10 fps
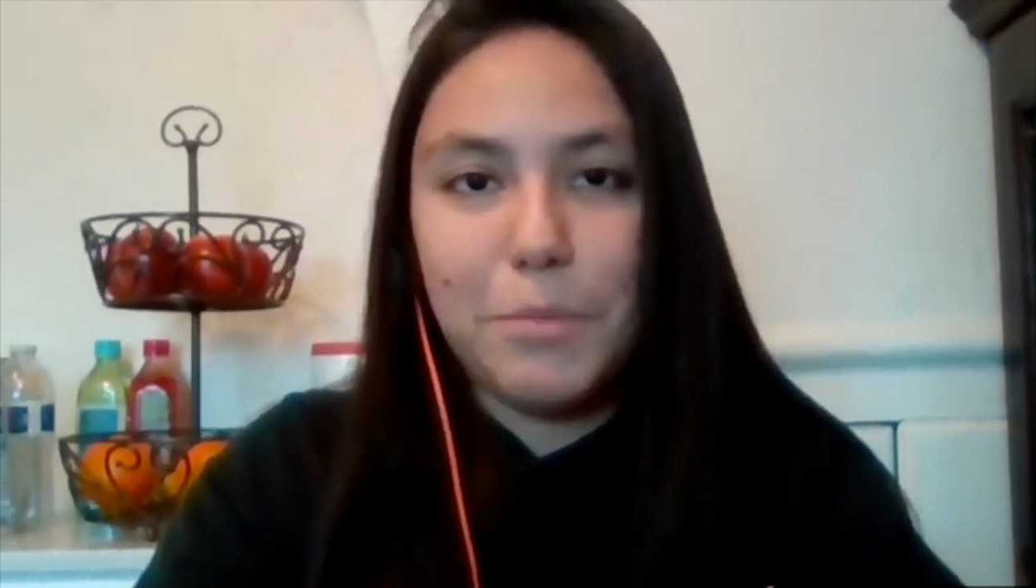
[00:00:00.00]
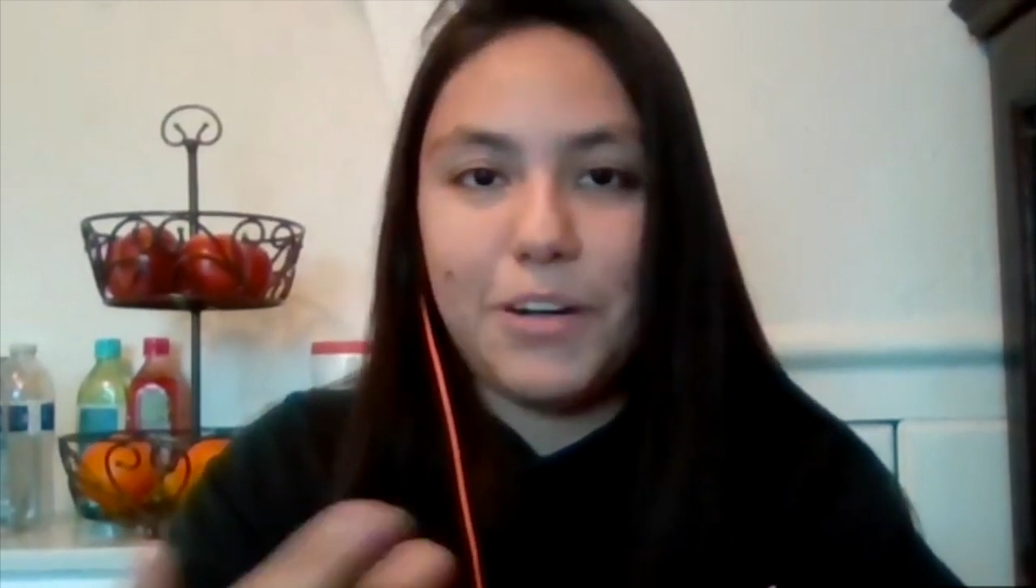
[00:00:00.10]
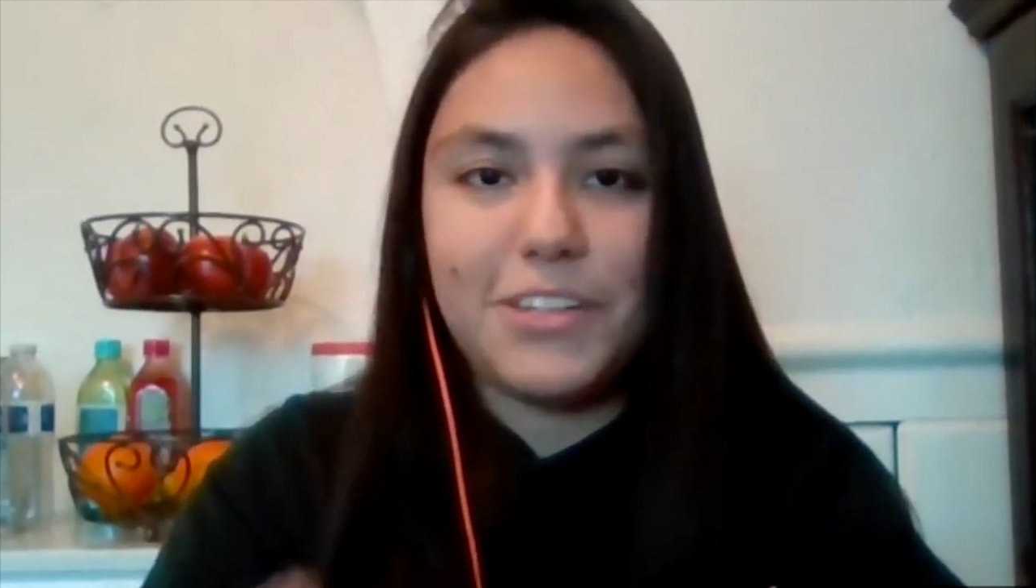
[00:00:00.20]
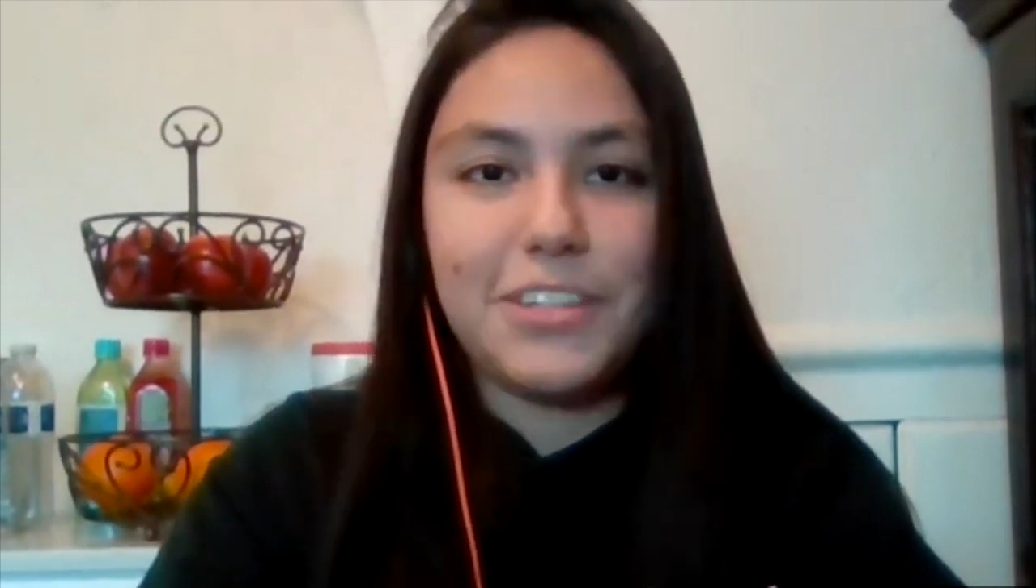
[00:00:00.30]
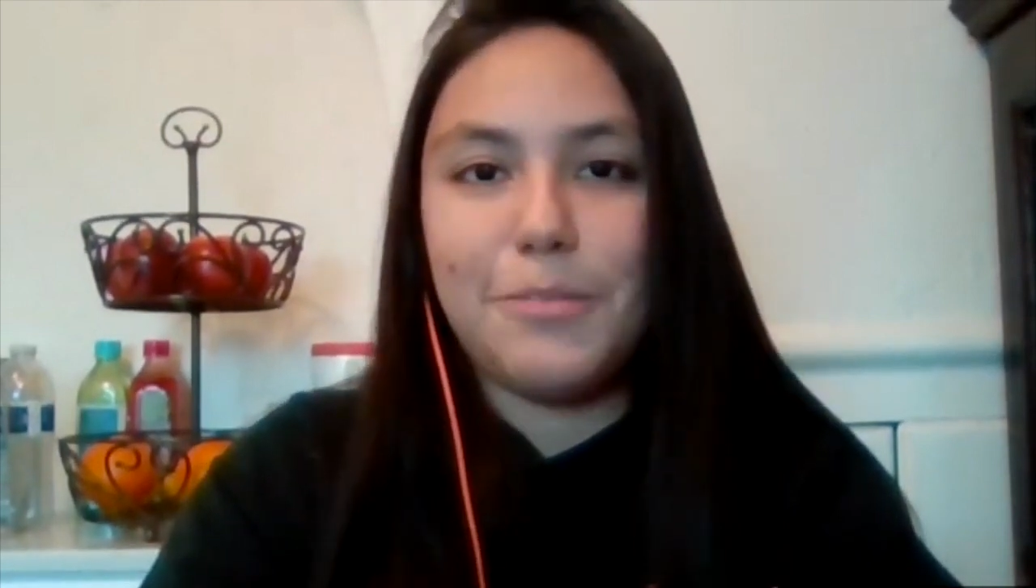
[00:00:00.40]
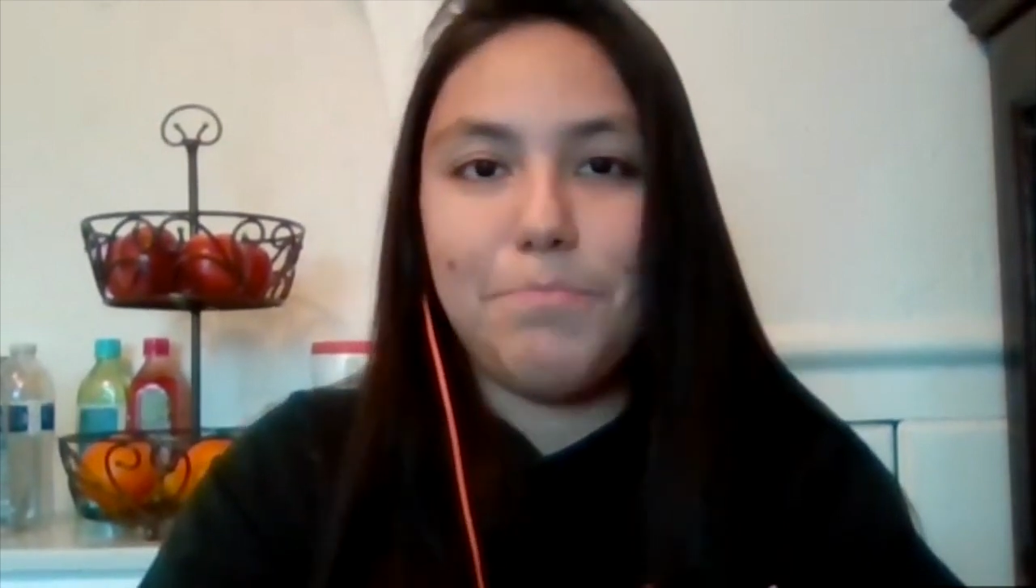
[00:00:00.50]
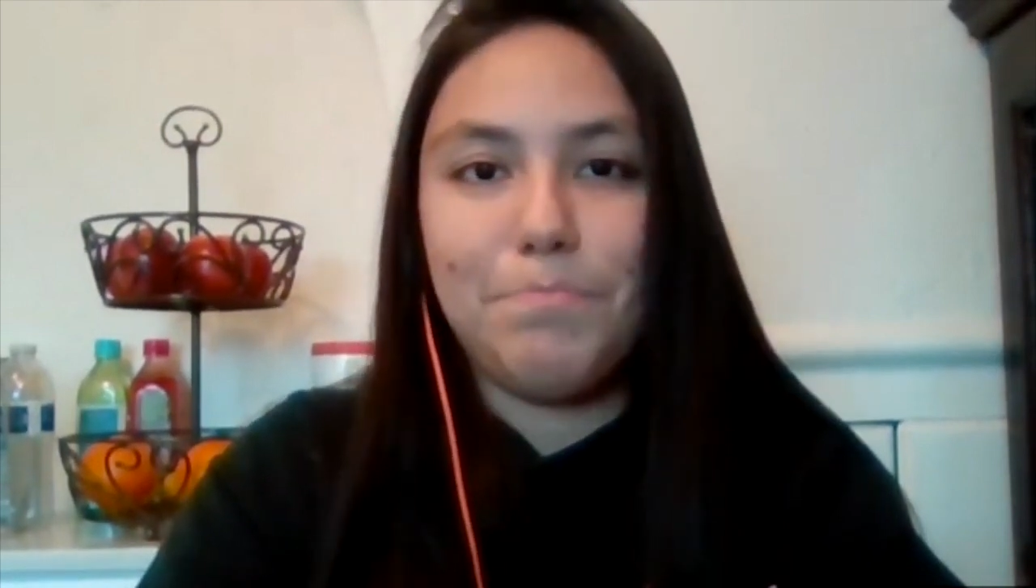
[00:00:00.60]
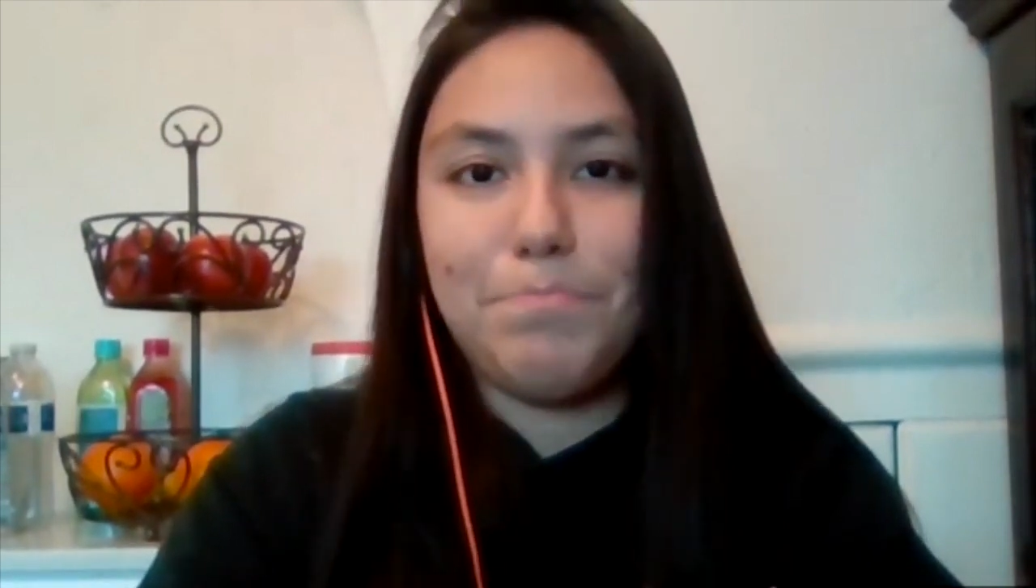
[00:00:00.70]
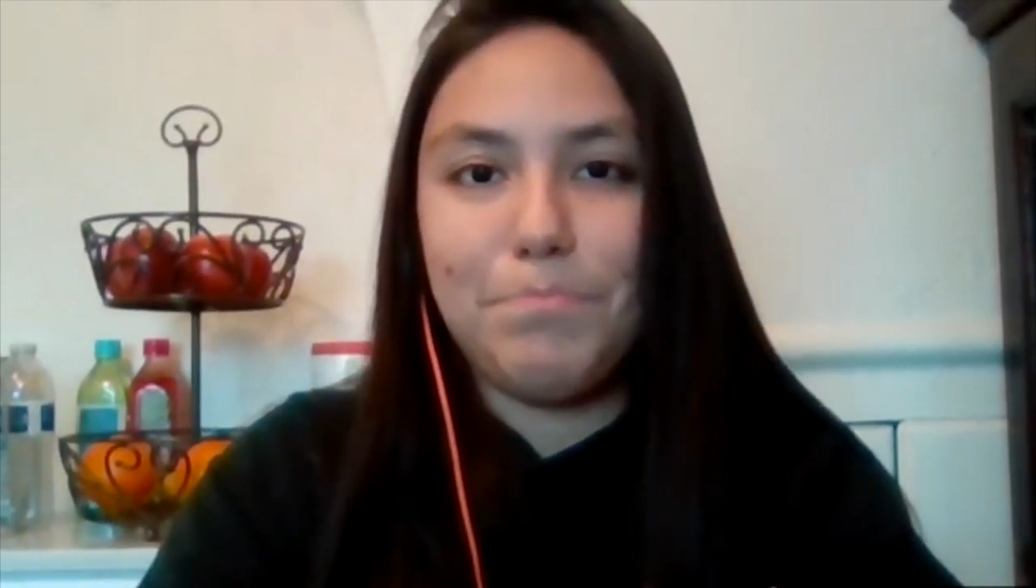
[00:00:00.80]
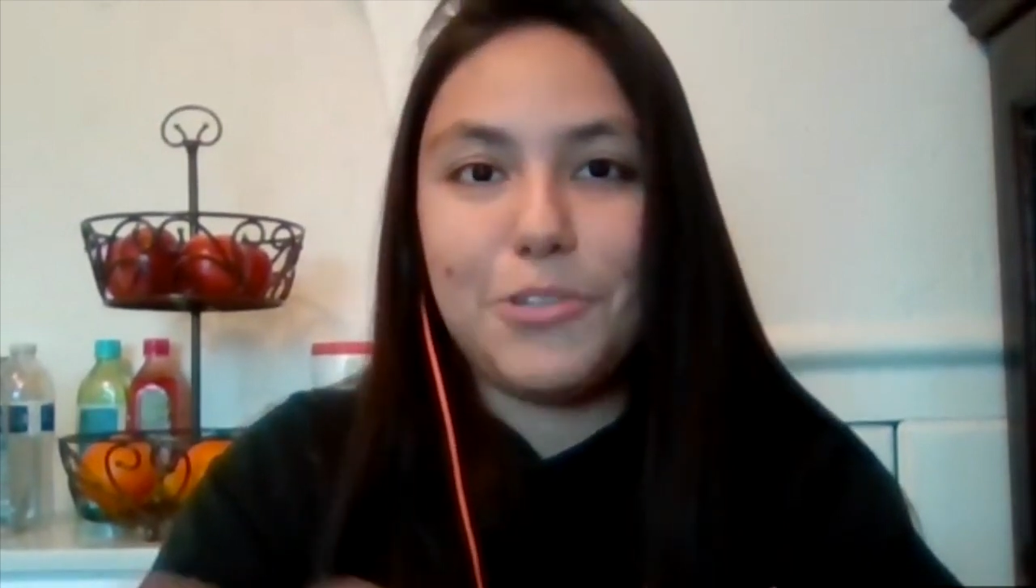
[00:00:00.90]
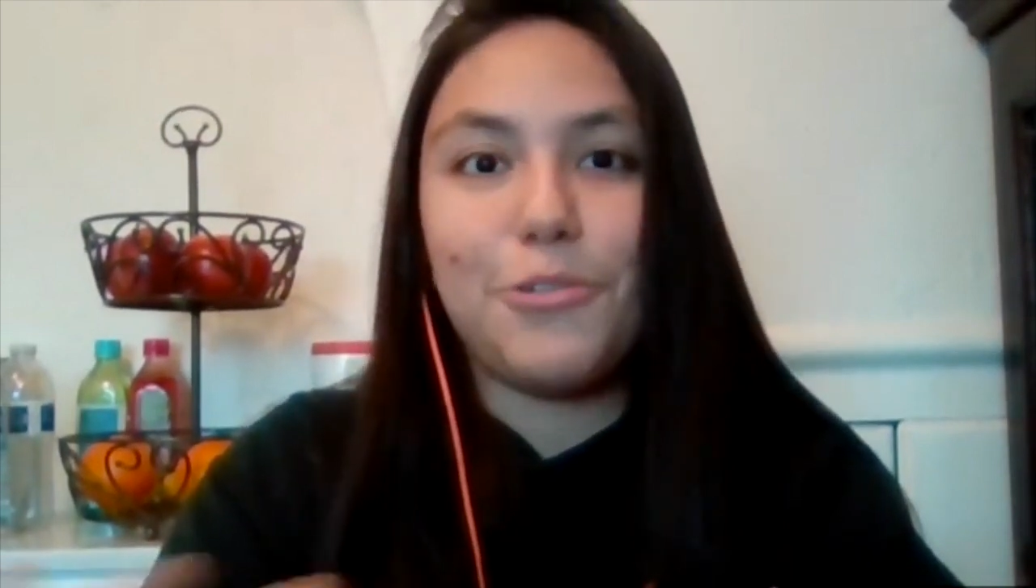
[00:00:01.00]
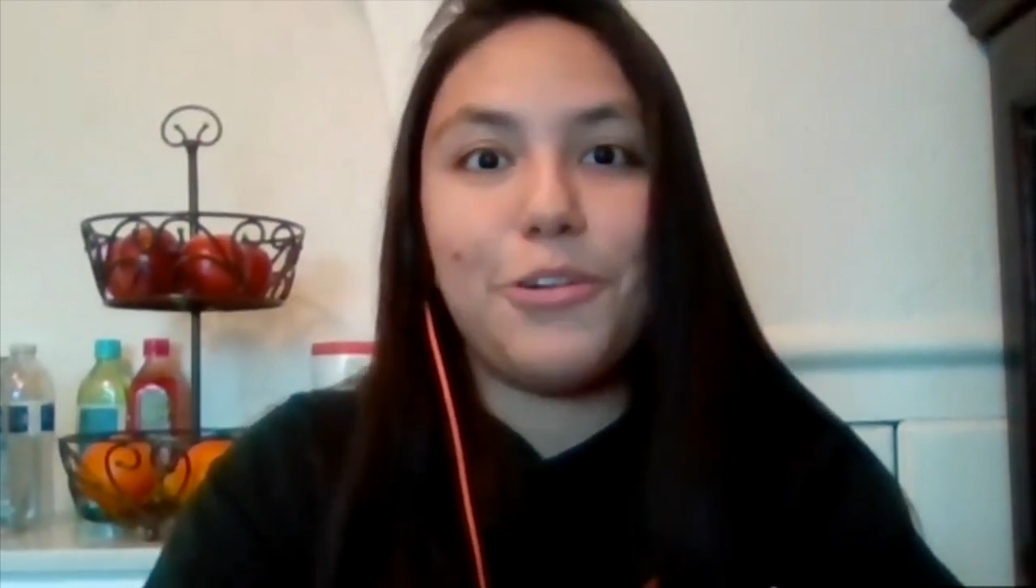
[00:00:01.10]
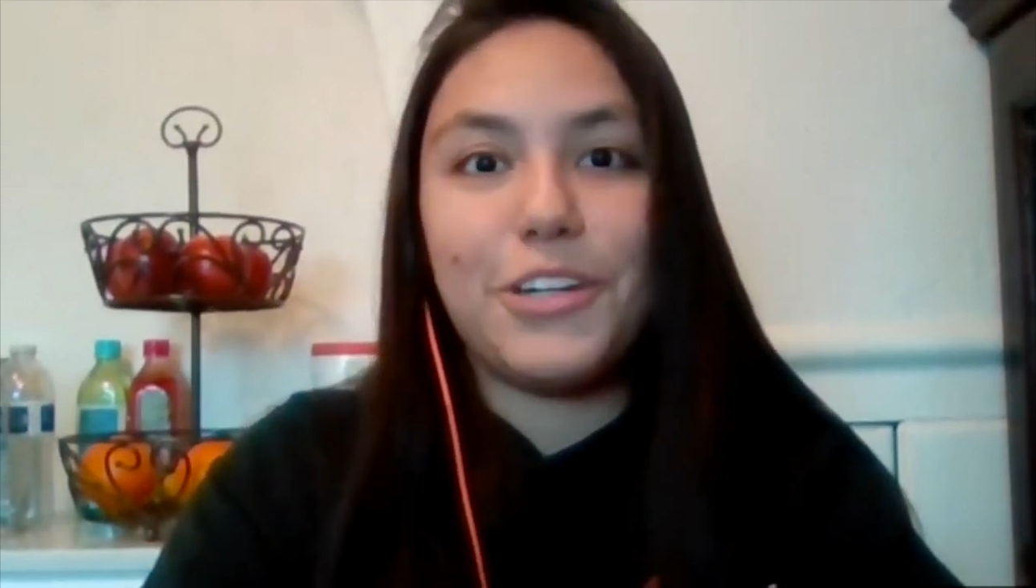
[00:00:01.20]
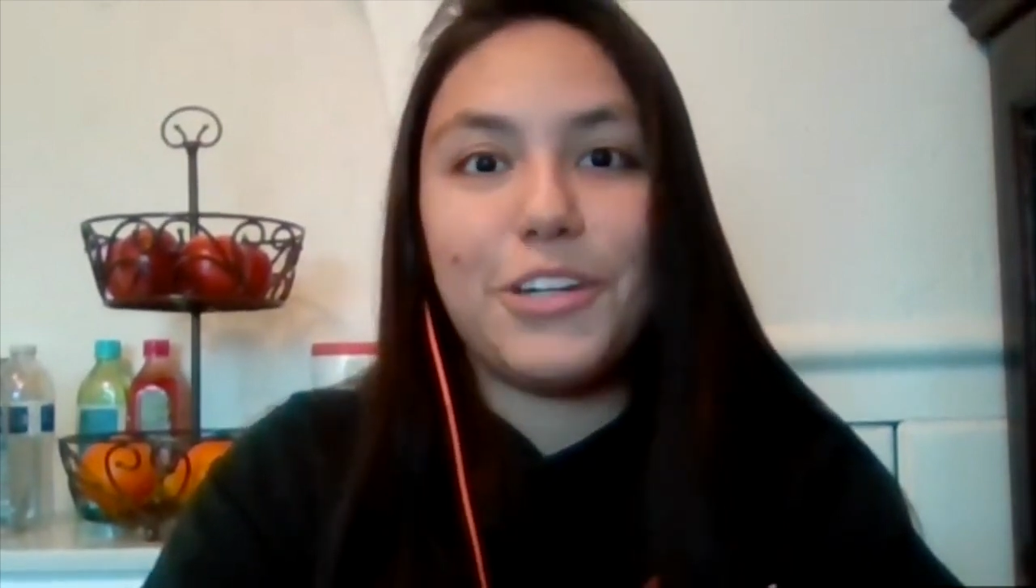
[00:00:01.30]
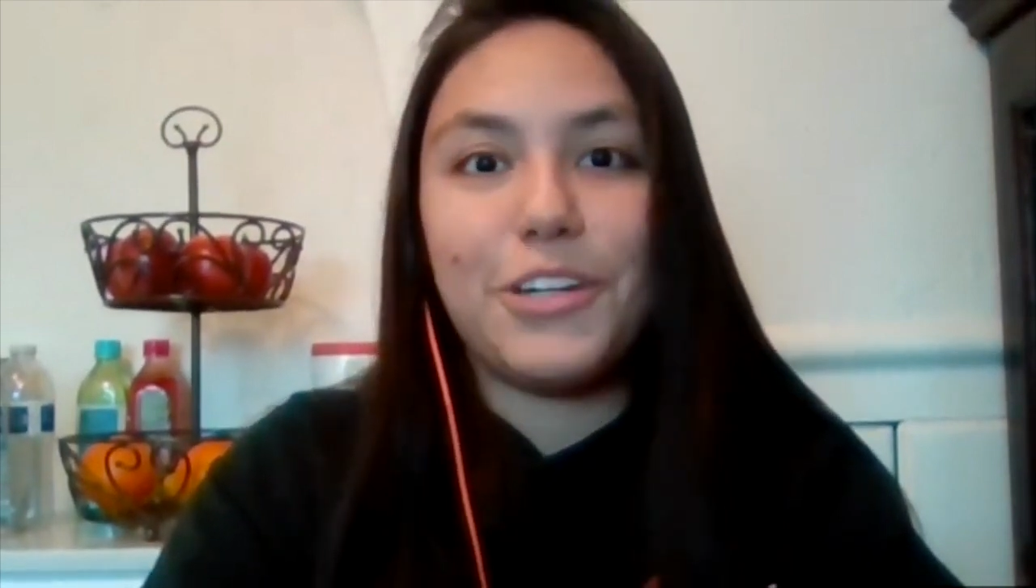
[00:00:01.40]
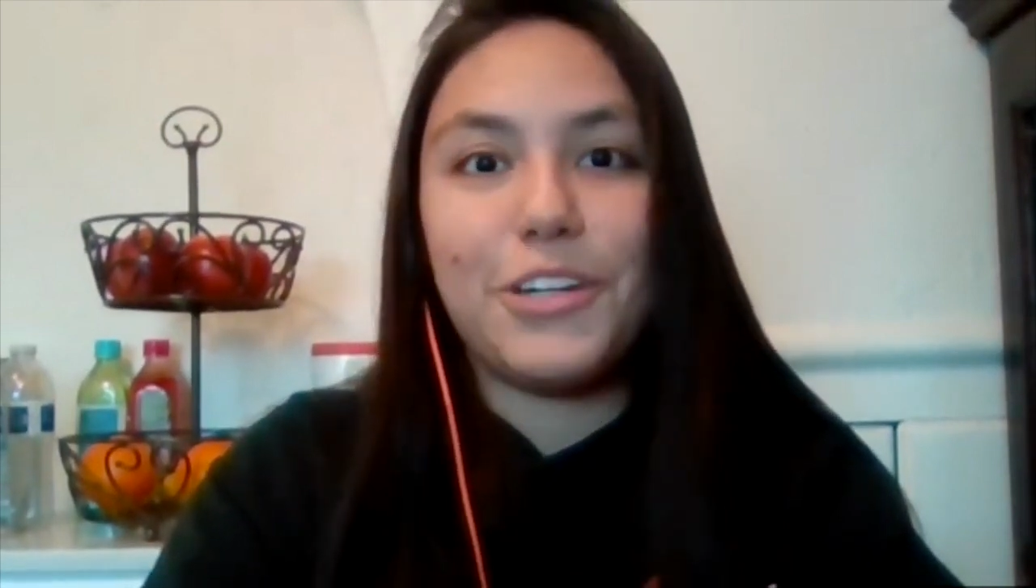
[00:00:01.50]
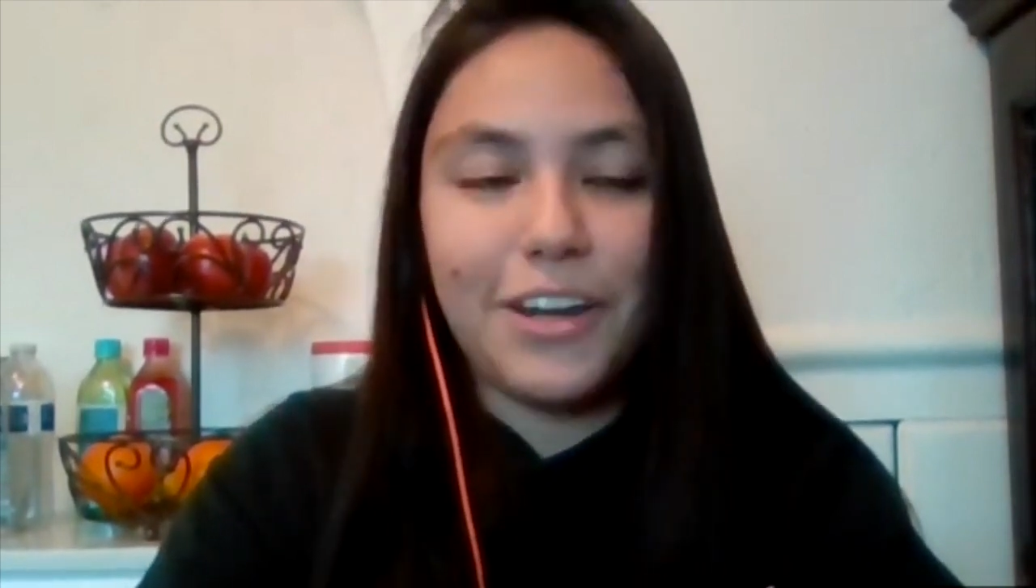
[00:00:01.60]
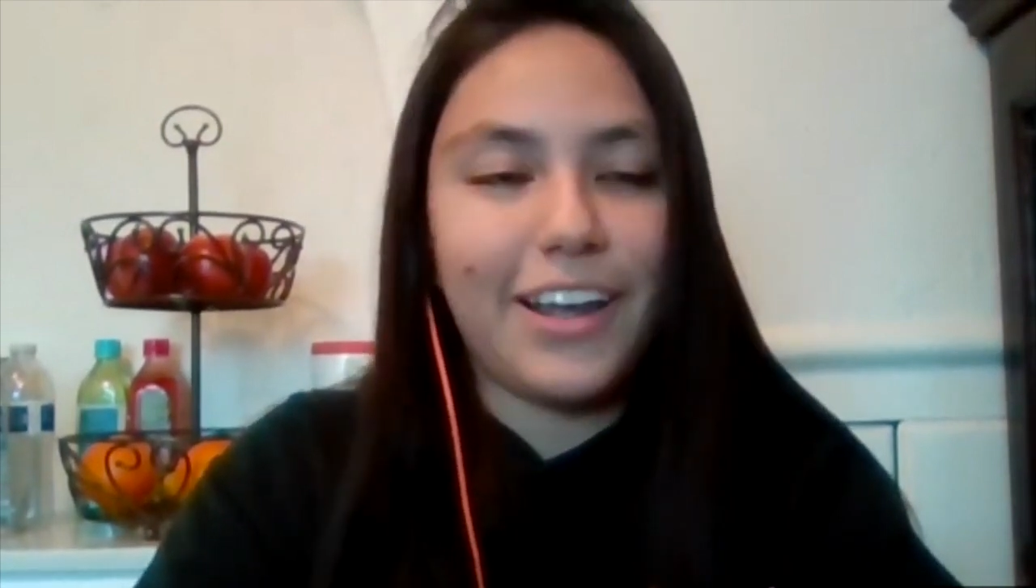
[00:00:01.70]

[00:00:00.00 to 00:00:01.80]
participatory student.